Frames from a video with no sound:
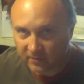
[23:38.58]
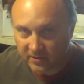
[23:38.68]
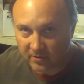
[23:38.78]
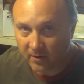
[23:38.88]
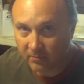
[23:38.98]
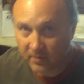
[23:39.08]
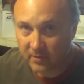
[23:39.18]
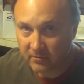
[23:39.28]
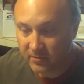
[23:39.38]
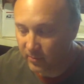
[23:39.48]
So these are
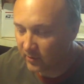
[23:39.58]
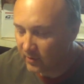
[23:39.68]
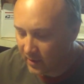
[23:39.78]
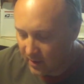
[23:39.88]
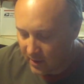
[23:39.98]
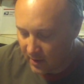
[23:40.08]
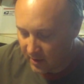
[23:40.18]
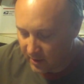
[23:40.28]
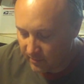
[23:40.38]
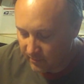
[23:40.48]
reusable.
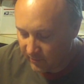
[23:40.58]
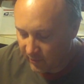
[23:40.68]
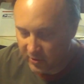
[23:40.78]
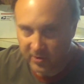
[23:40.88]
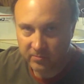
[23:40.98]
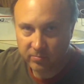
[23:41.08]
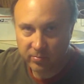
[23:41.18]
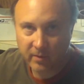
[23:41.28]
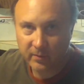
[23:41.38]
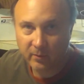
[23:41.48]
Of course you
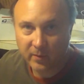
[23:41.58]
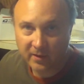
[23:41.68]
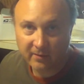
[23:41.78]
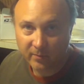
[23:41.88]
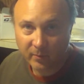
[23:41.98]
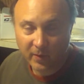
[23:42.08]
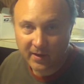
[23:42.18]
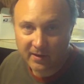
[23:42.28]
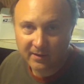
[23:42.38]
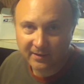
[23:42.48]
probably don't want to give them
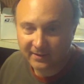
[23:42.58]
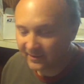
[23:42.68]
away,